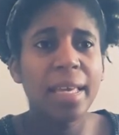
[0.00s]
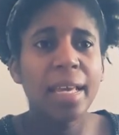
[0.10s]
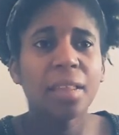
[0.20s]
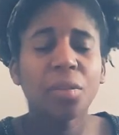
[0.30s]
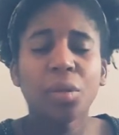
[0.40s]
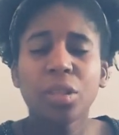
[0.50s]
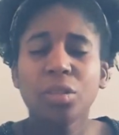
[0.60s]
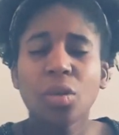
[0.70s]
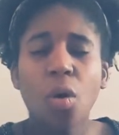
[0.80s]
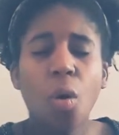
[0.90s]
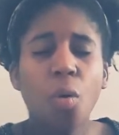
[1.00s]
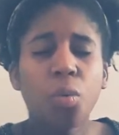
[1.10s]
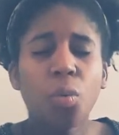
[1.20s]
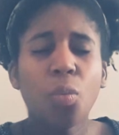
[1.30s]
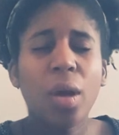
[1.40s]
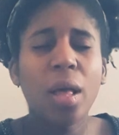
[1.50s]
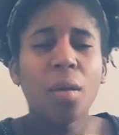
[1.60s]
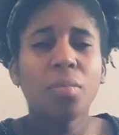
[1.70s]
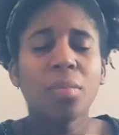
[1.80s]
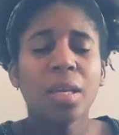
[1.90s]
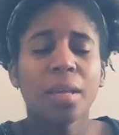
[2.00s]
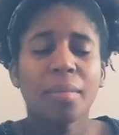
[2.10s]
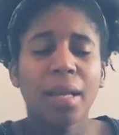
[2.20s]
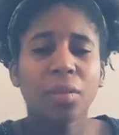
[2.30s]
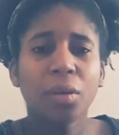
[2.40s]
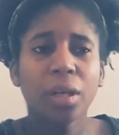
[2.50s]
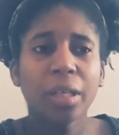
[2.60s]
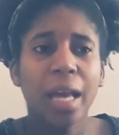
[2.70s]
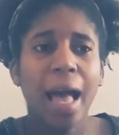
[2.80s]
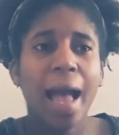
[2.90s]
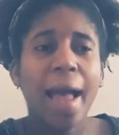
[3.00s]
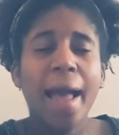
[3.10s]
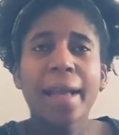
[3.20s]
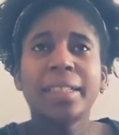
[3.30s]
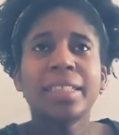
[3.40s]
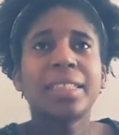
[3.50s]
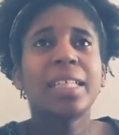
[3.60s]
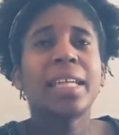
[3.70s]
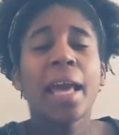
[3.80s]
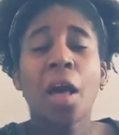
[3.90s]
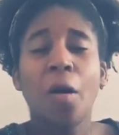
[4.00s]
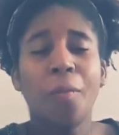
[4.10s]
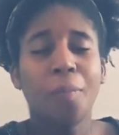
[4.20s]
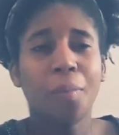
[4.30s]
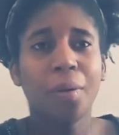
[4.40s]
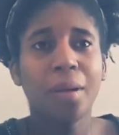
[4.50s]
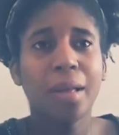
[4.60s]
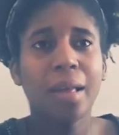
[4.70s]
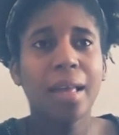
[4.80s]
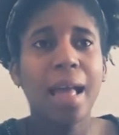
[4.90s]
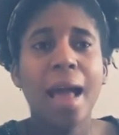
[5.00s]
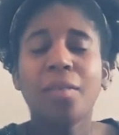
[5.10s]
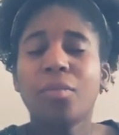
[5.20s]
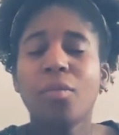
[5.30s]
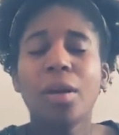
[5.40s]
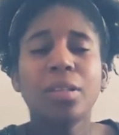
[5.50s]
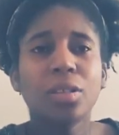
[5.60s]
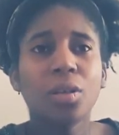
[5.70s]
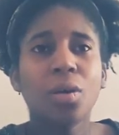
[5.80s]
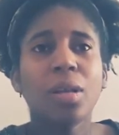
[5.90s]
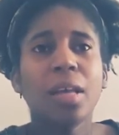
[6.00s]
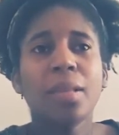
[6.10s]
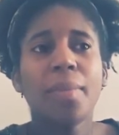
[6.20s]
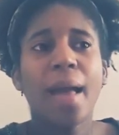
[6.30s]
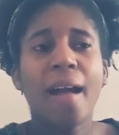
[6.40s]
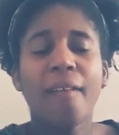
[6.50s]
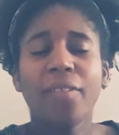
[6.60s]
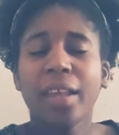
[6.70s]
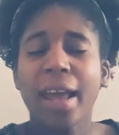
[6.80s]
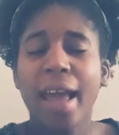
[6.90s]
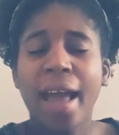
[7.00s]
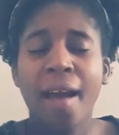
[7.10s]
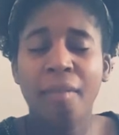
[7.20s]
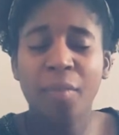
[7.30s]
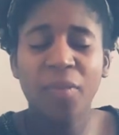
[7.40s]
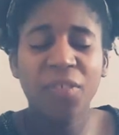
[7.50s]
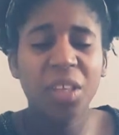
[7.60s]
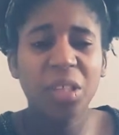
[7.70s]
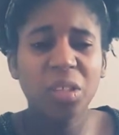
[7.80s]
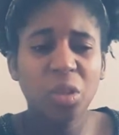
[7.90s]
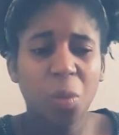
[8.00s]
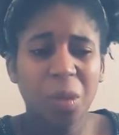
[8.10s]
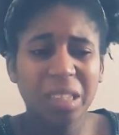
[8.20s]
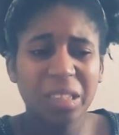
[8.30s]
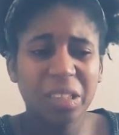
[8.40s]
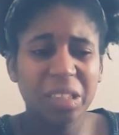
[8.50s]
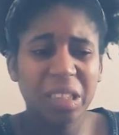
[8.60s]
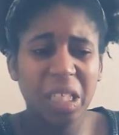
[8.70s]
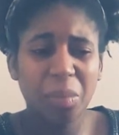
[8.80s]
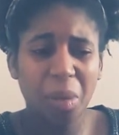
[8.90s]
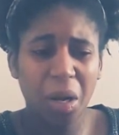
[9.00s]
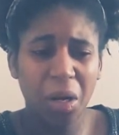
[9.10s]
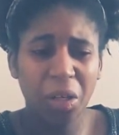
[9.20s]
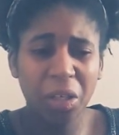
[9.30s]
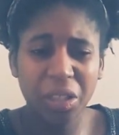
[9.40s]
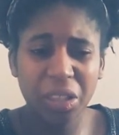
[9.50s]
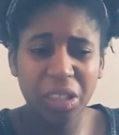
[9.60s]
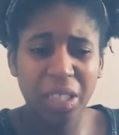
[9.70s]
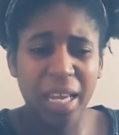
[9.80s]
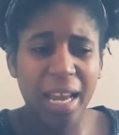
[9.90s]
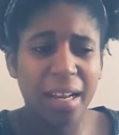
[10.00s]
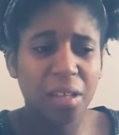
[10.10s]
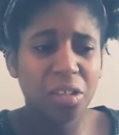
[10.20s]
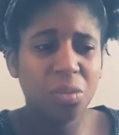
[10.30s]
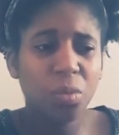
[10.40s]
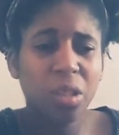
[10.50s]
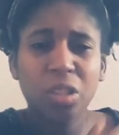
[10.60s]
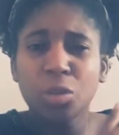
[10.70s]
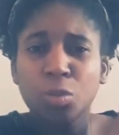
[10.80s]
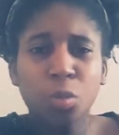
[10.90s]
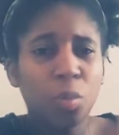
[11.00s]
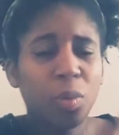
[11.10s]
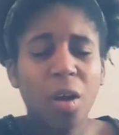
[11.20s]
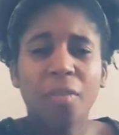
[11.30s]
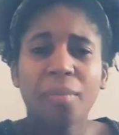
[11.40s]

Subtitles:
Lord, is overwhelmed, my Lord. I just need help. I don't want to go down the path that I have. I'm feeling so much deep hurt, and I just want to swoop it off my